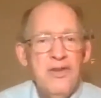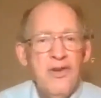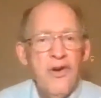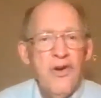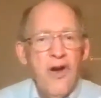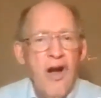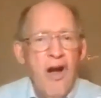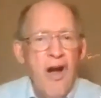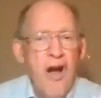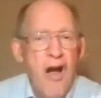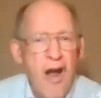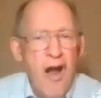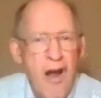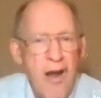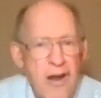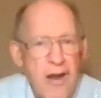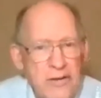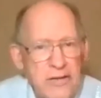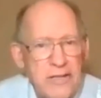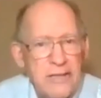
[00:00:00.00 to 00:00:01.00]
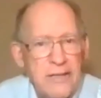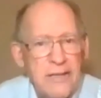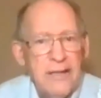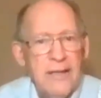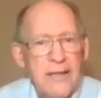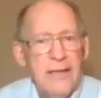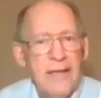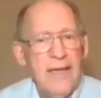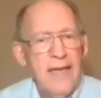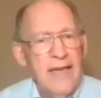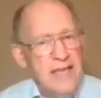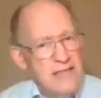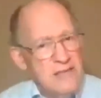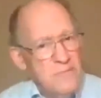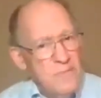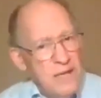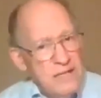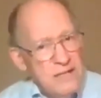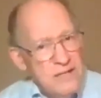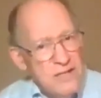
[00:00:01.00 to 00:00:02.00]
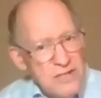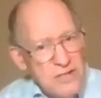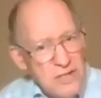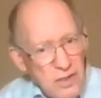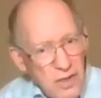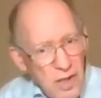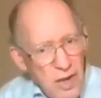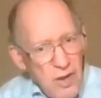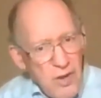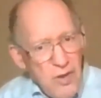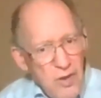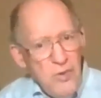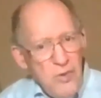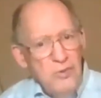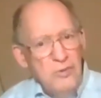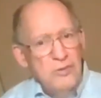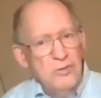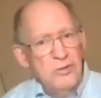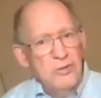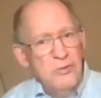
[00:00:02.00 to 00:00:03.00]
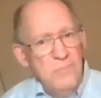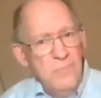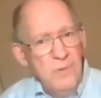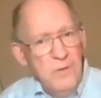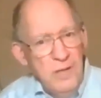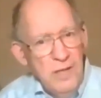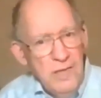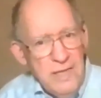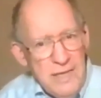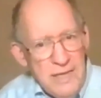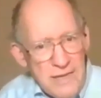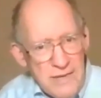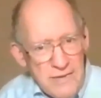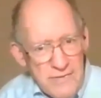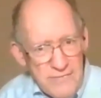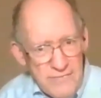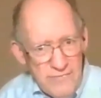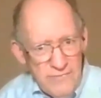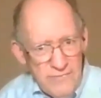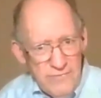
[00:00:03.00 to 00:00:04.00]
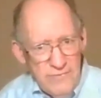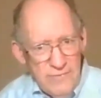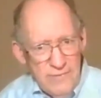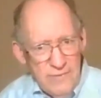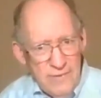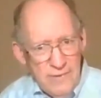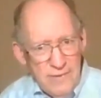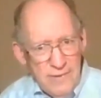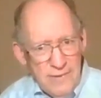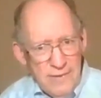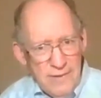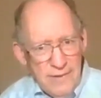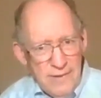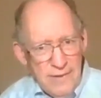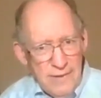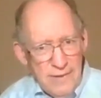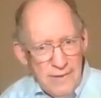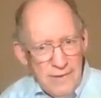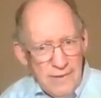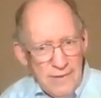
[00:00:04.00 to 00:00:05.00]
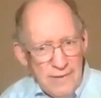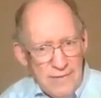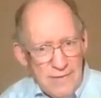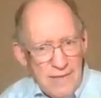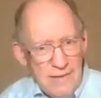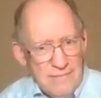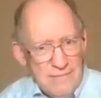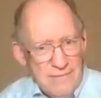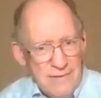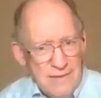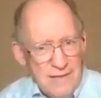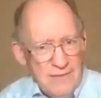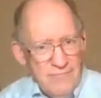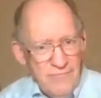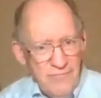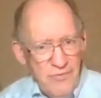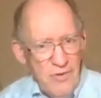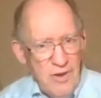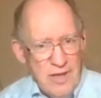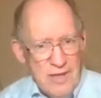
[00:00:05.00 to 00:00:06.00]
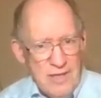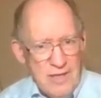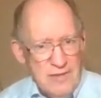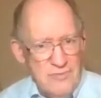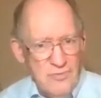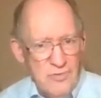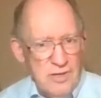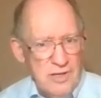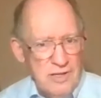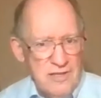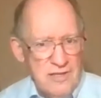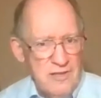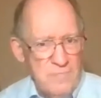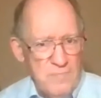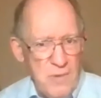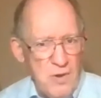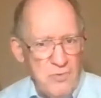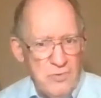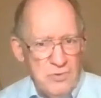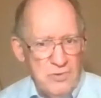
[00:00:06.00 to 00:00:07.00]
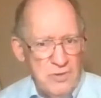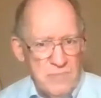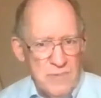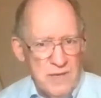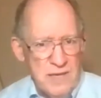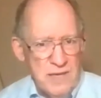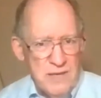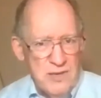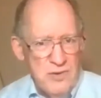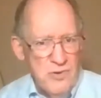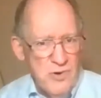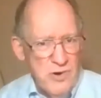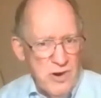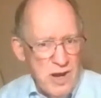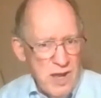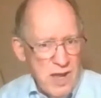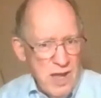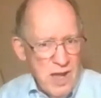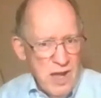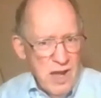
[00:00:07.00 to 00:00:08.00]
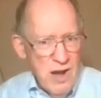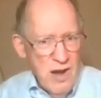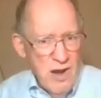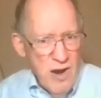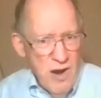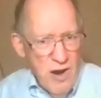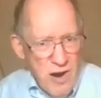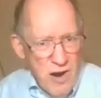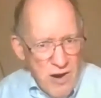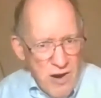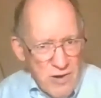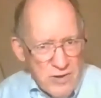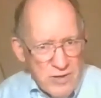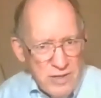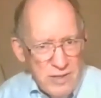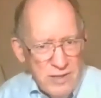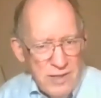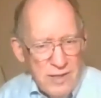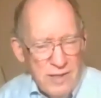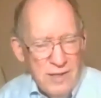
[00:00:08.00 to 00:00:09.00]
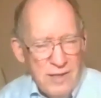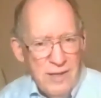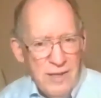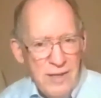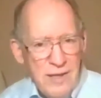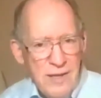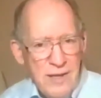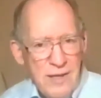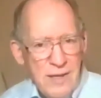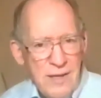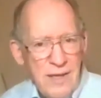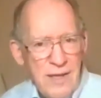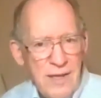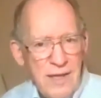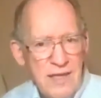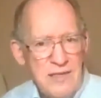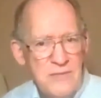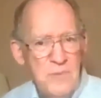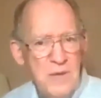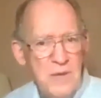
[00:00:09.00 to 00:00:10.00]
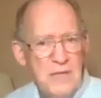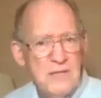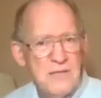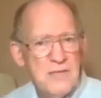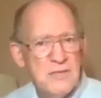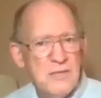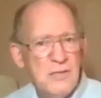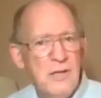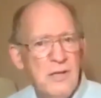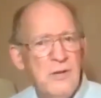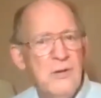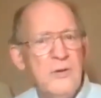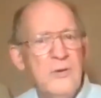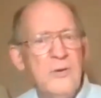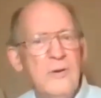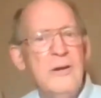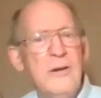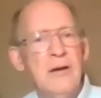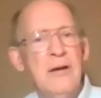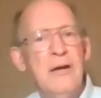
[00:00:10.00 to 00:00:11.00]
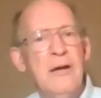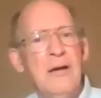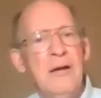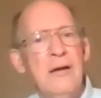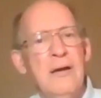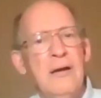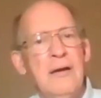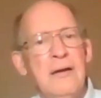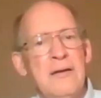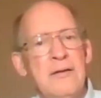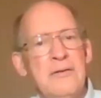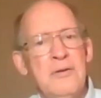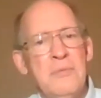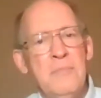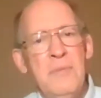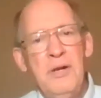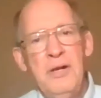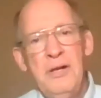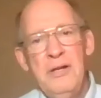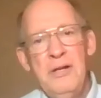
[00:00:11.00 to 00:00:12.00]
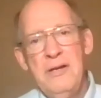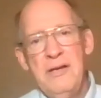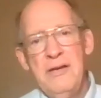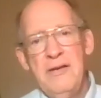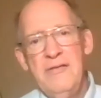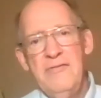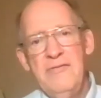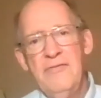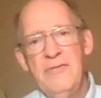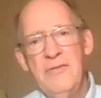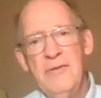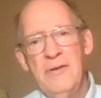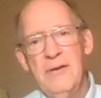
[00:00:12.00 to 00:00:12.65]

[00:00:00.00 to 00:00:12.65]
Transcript: Your heart has been slow to believe. That, that phrase really spoke to me. Your heart has been slow to believe.